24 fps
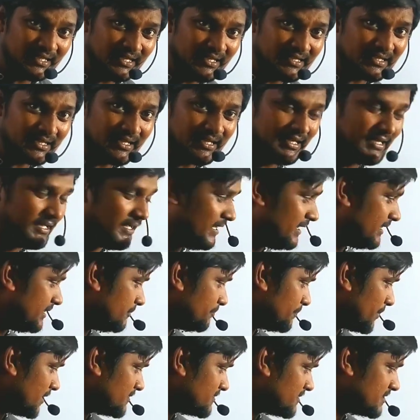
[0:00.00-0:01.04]
it
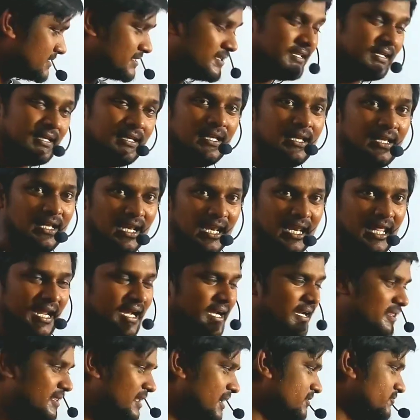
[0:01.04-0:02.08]
present the
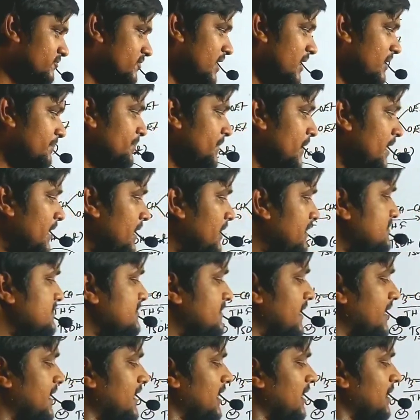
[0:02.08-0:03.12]
elide, that's why it is
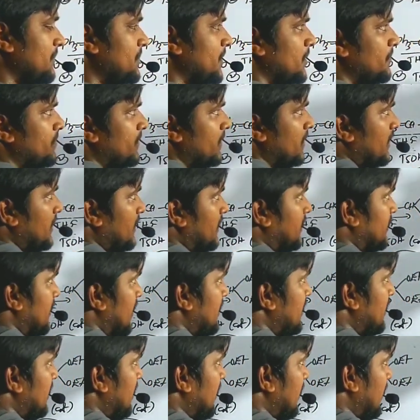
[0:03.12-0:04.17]

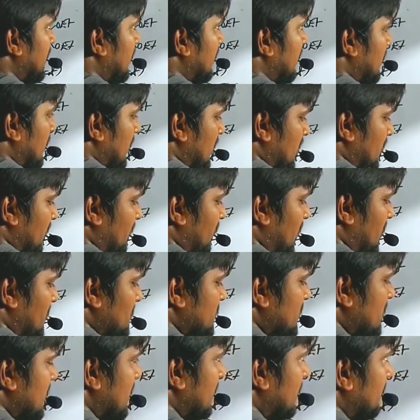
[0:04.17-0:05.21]
readily
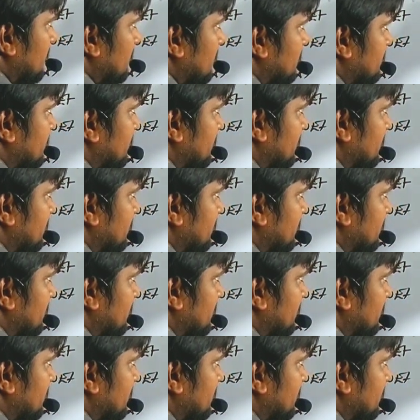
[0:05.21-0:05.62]
forms the